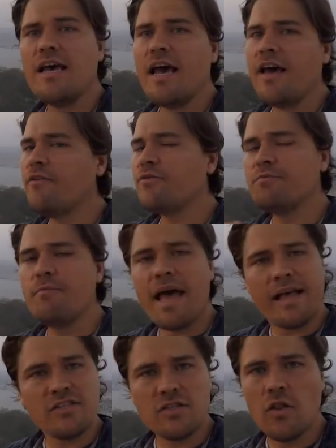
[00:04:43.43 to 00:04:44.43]
And there was
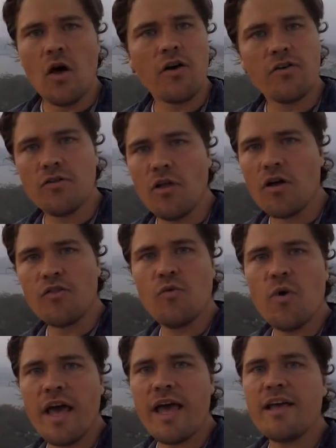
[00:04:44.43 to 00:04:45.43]
mass slaughter along the
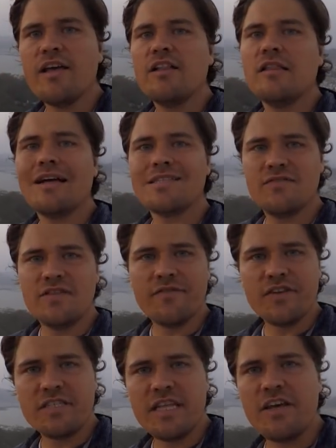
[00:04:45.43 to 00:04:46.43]
way, lots of
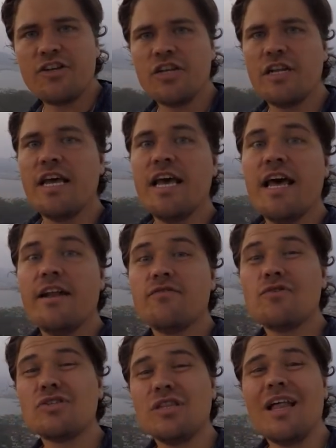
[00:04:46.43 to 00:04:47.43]
devastation, and
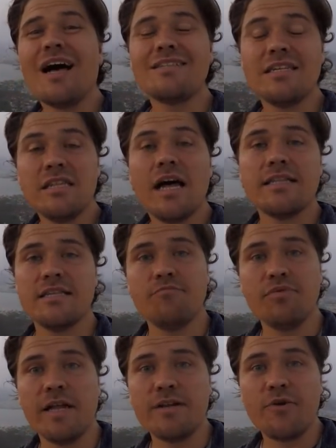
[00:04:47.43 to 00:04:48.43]
of course lots and lots
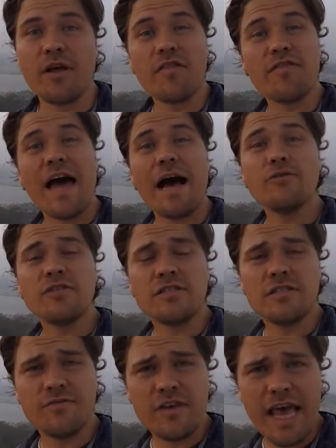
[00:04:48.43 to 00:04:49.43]
of plundering.
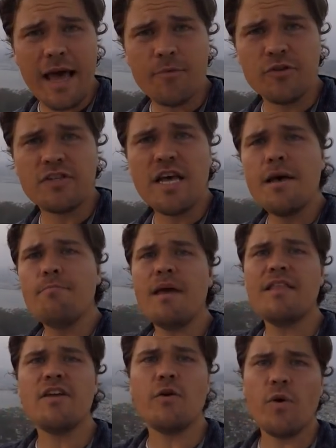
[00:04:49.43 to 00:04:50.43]
Thousands of camels
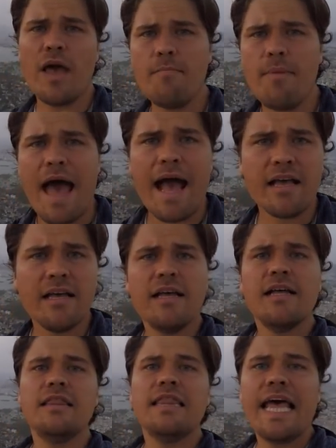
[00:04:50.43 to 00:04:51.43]
made their way back,
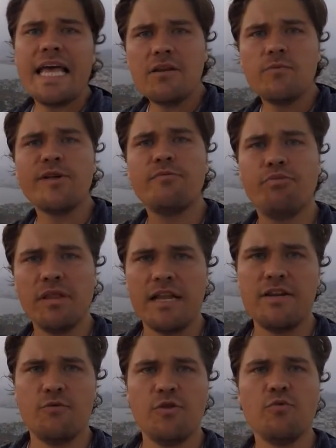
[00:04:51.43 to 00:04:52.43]
laden with
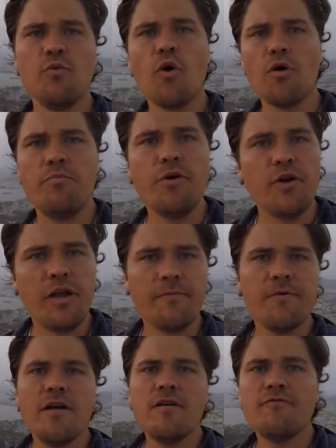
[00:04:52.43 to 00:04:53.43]
plunder, with war booty,
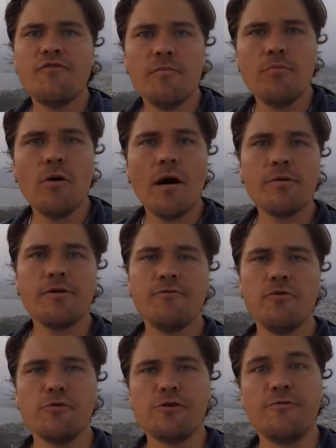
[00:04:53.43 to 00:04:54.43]
from Muhammad of
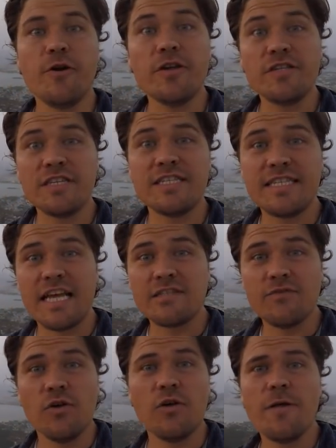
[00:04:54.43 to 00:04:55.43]
Ghur's very
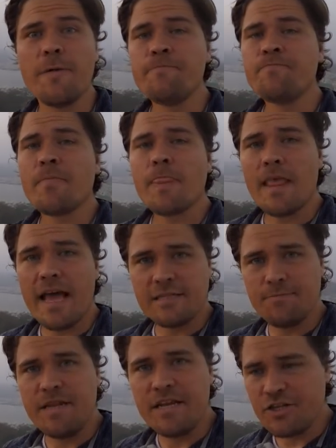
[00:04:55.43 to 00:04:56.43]
successful
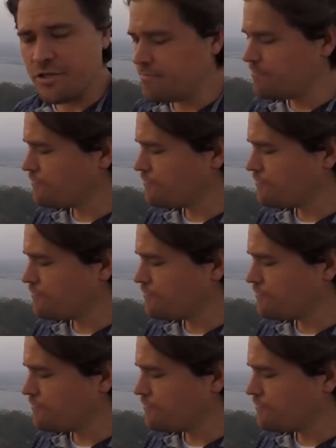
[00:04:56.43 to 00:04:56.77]
expedition.